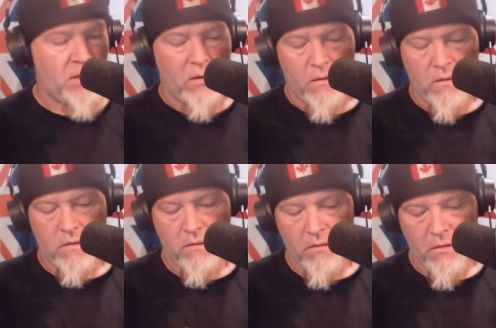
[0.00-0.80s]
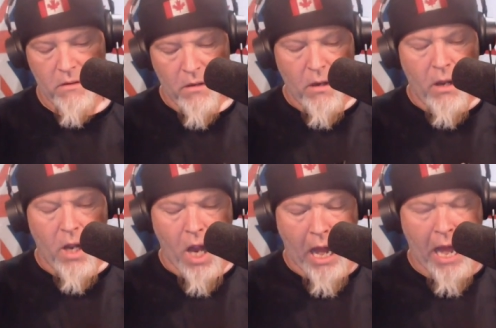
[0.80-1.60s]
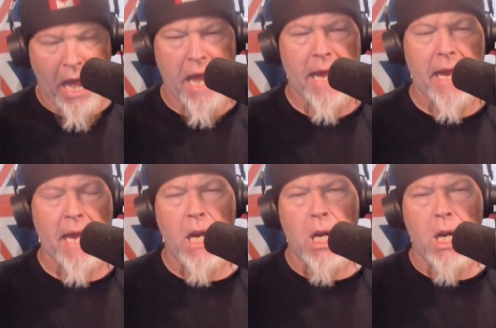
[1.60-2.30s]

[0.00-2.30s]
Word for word: go, hey,